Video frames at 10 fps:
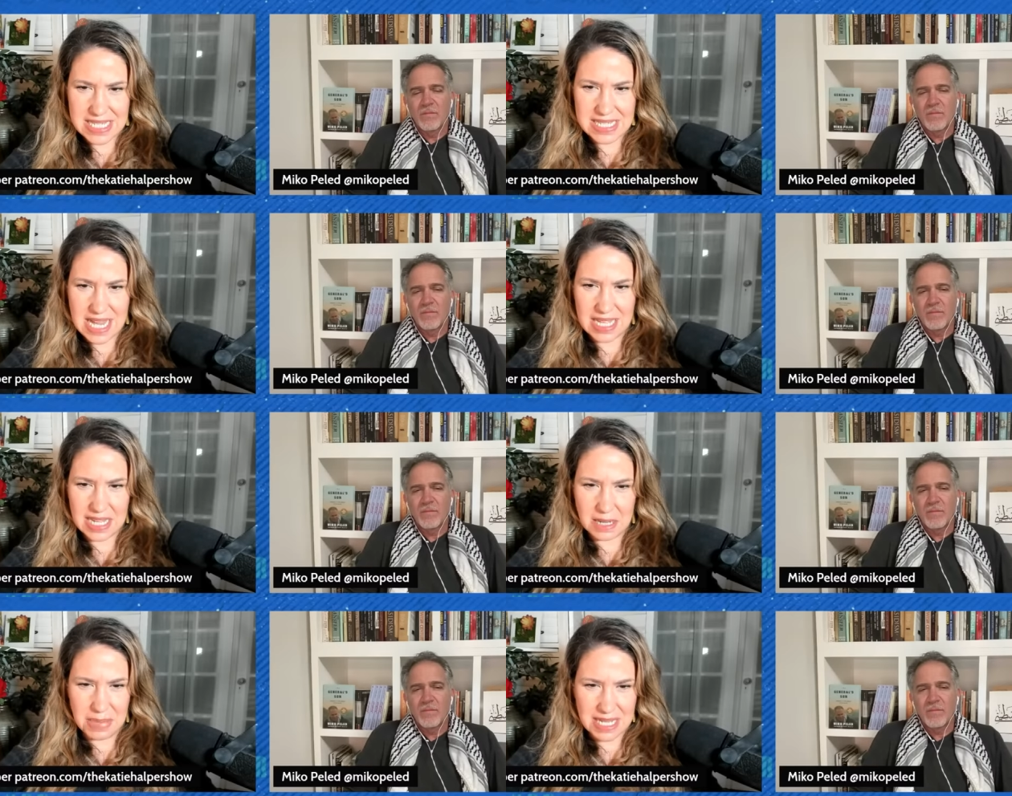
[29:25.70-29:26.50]
Speaker 1: is not
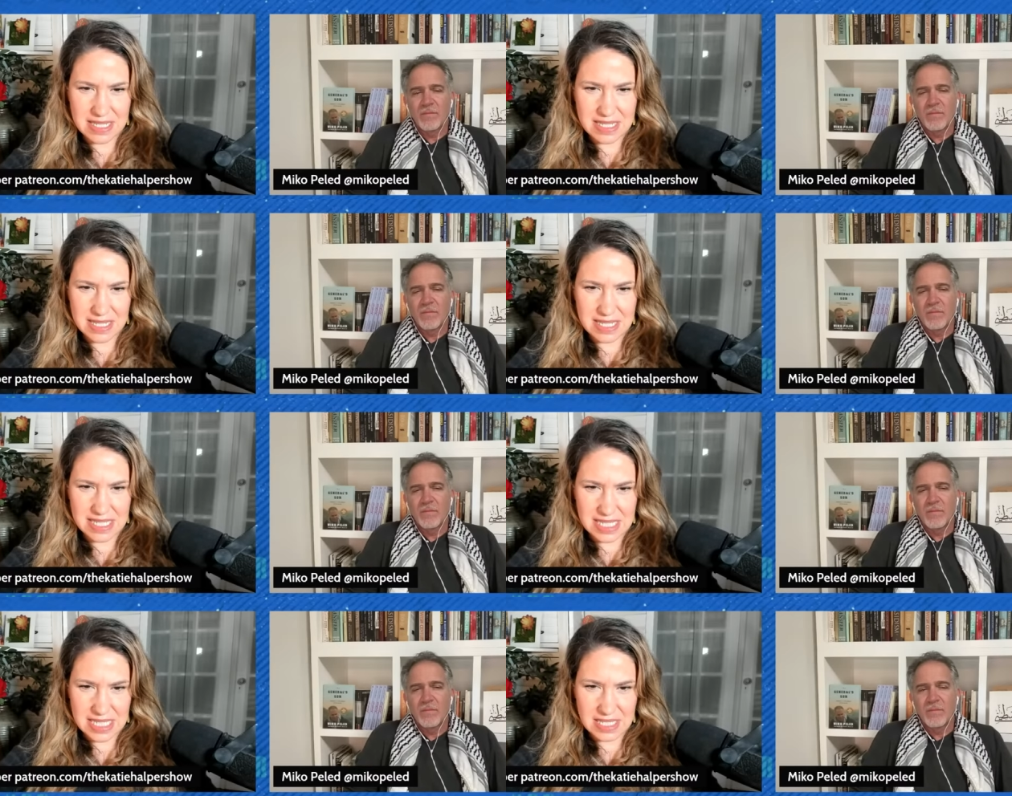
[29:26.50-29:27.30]
letting
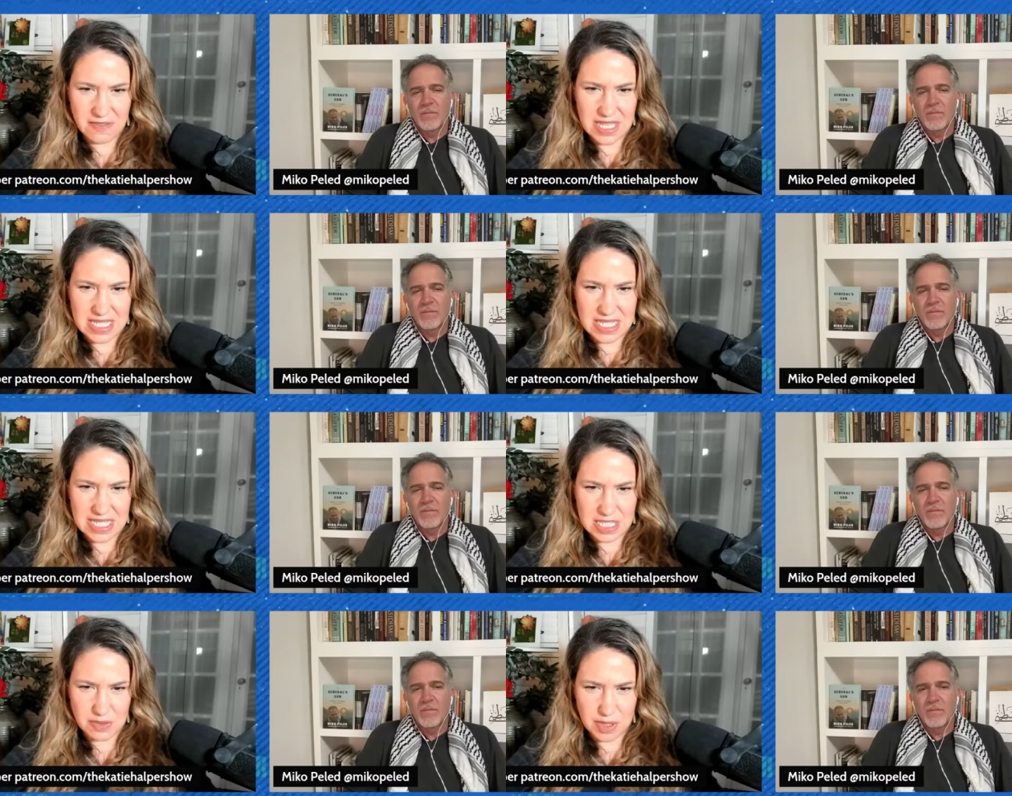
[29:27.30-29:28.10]
Palestinians leave into
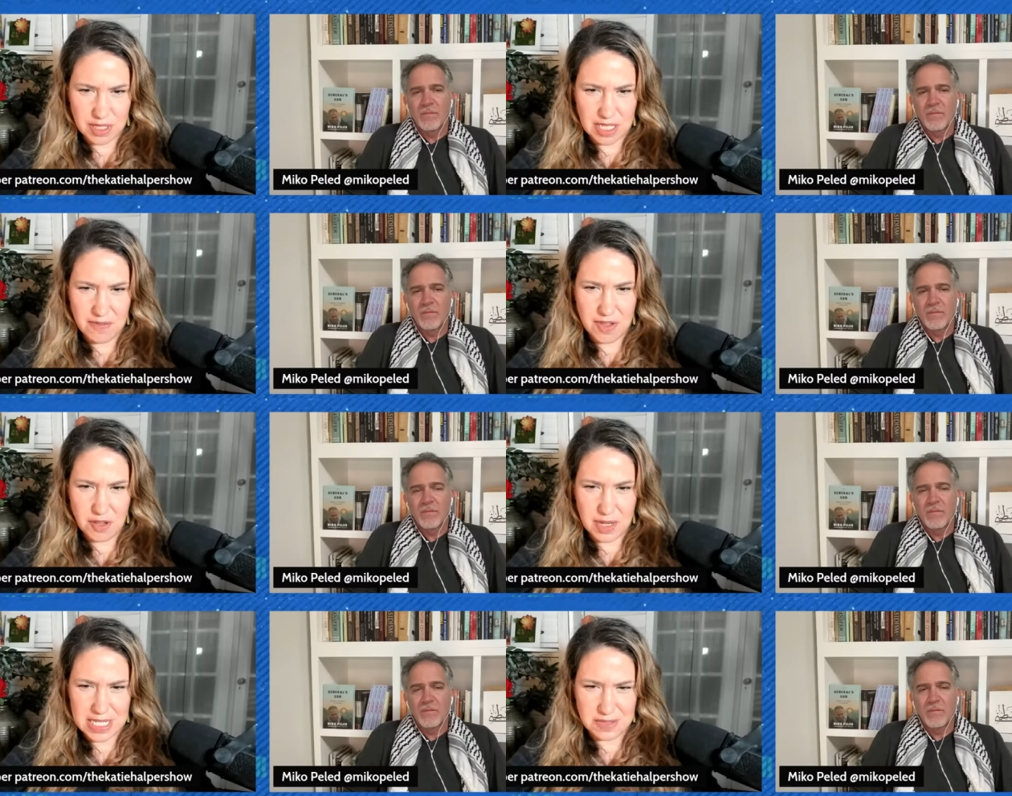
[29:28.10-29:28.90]
Israel, even
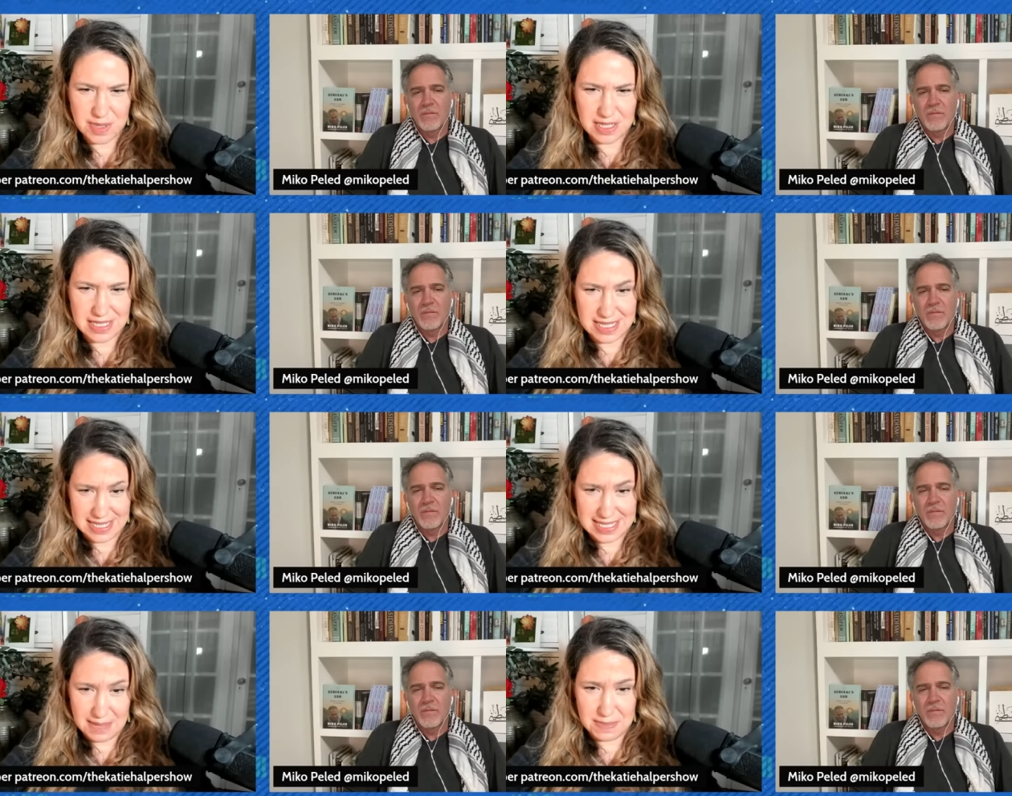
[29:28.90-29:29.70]
though Israel is
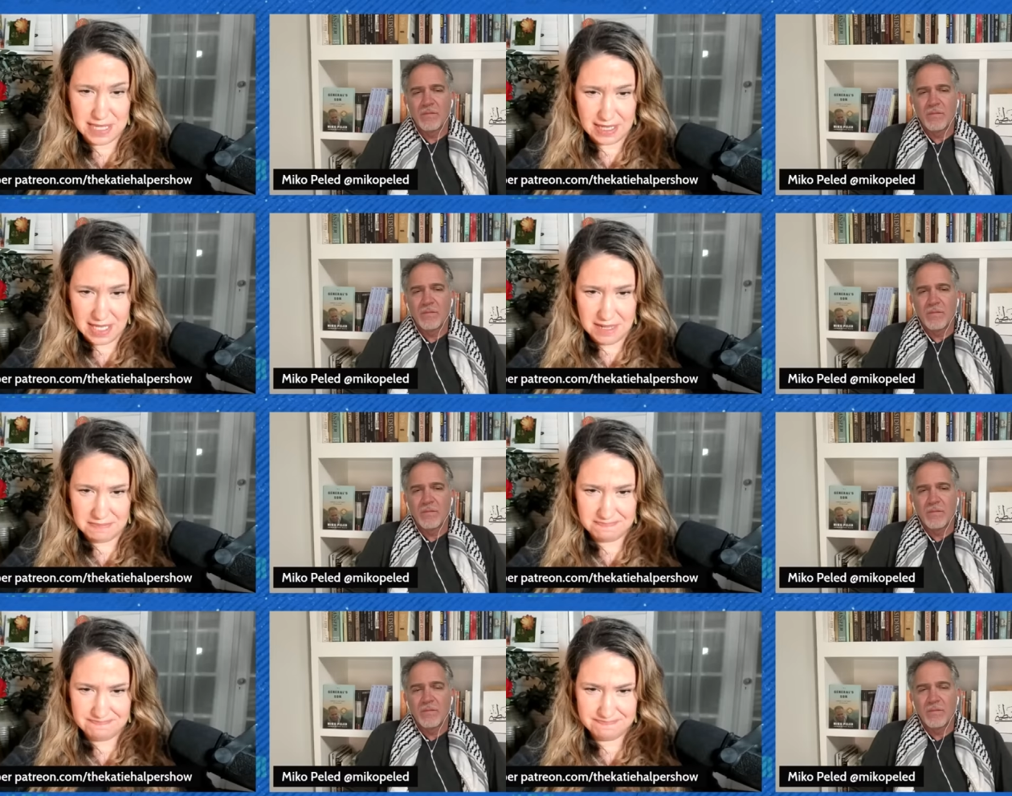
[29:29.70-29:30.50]
accepting
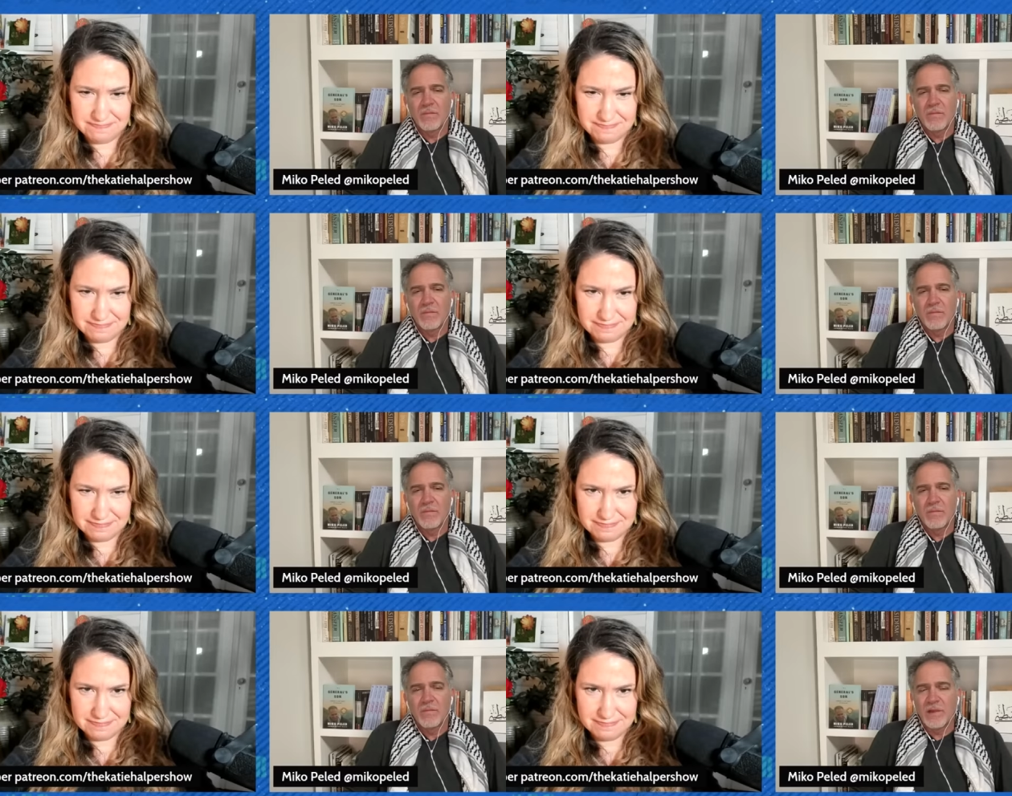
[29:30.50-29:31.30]
them.
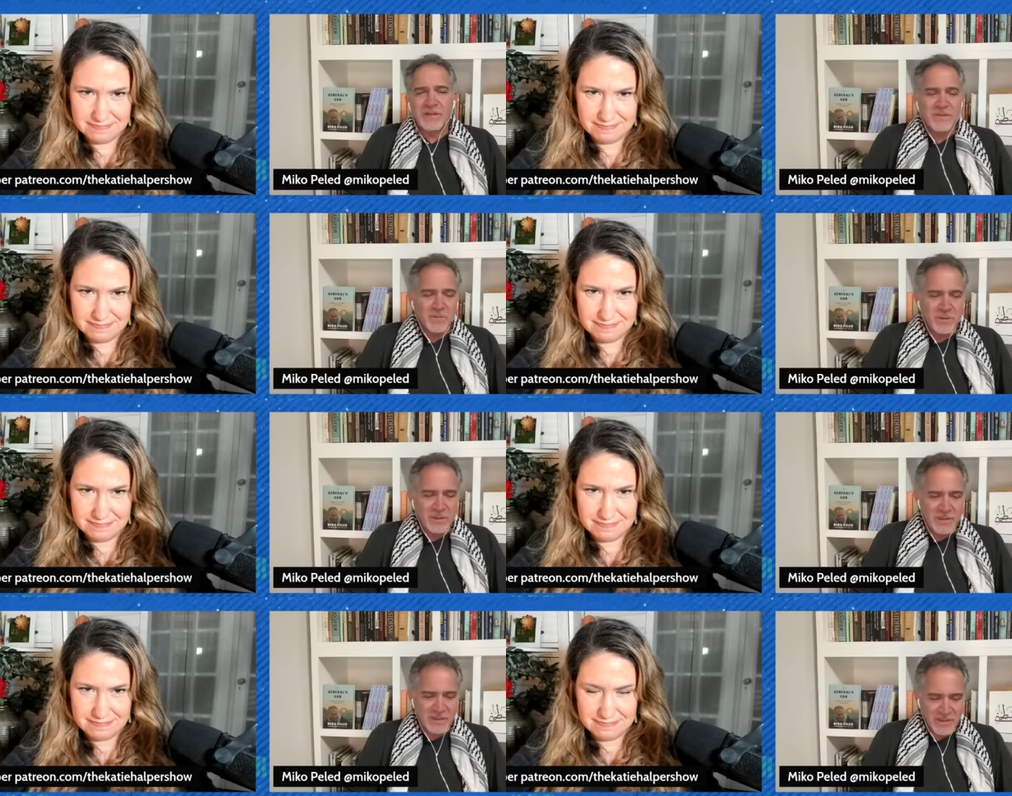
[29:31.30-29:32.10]
Speaker 2: That's complete
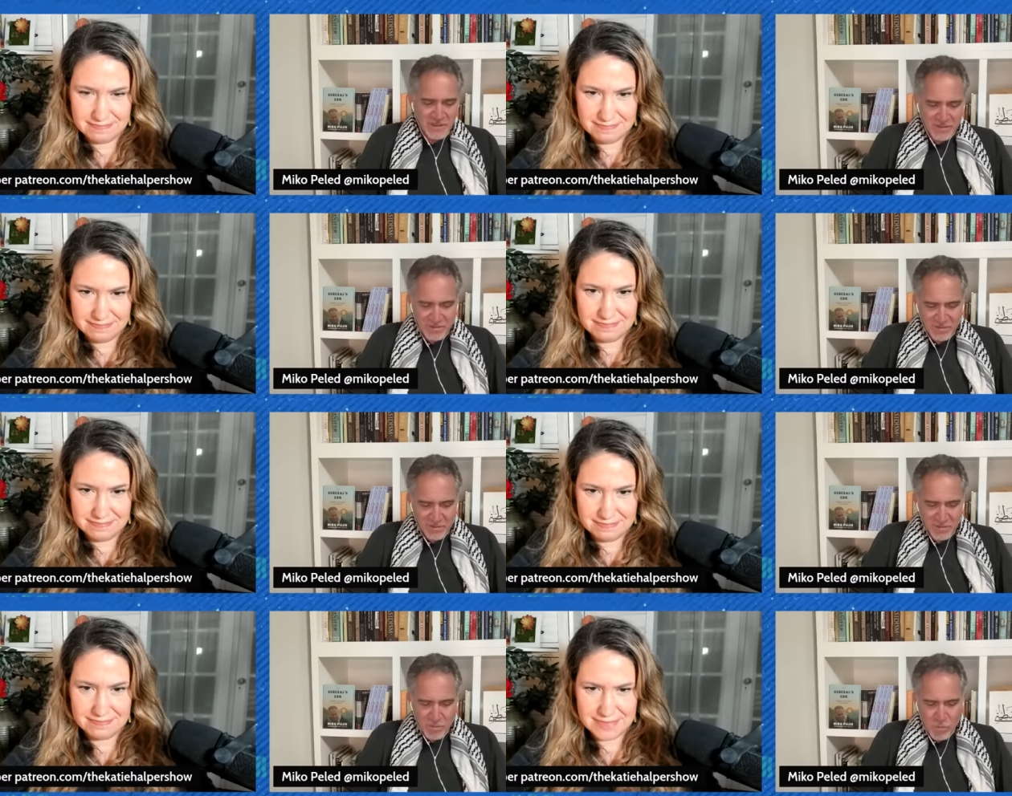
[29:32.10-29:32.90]
nonsense.
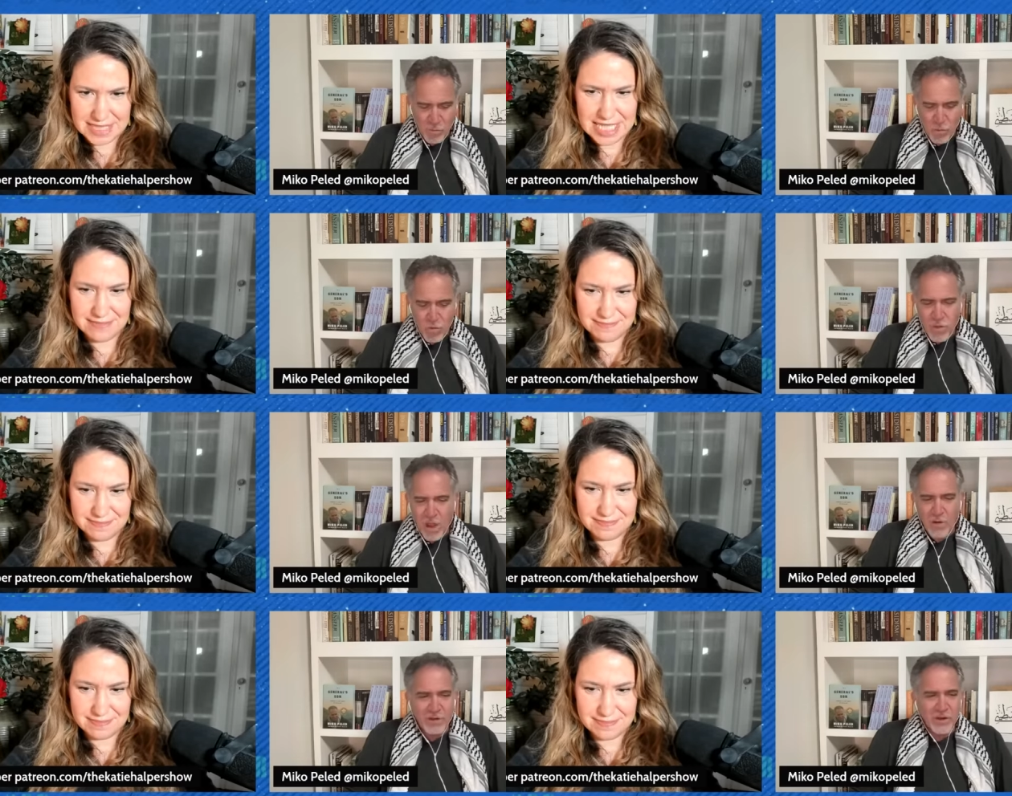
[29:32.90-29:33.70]
Yeah.
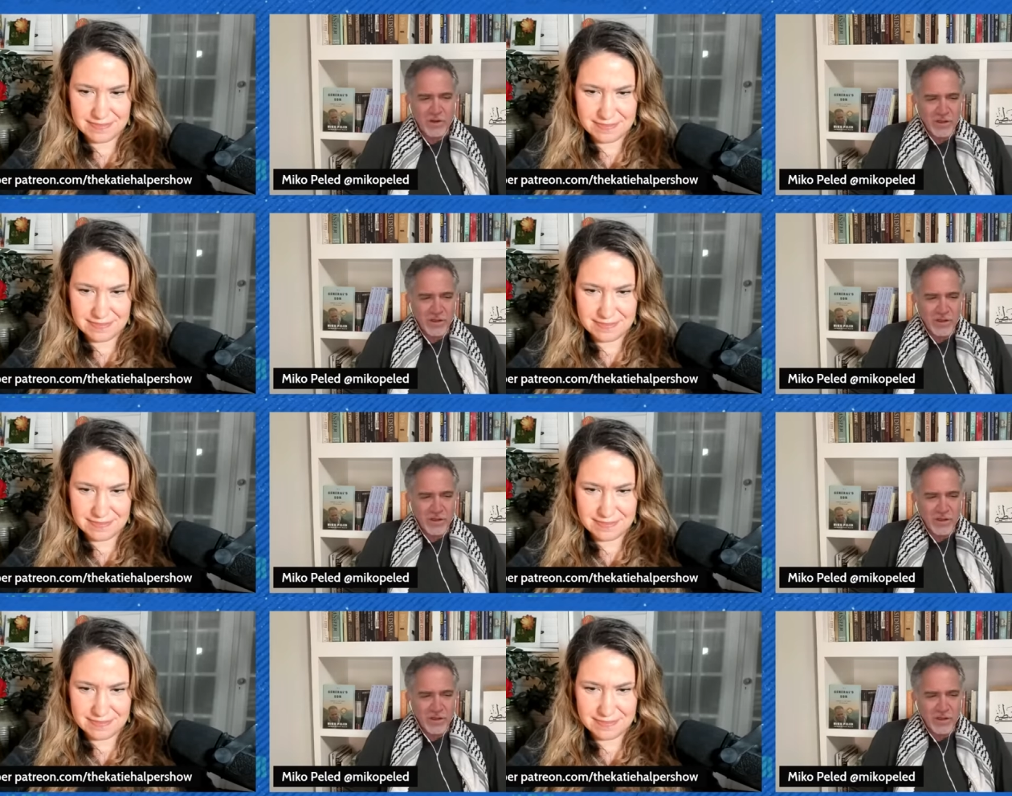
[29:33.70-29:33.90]
How are they going to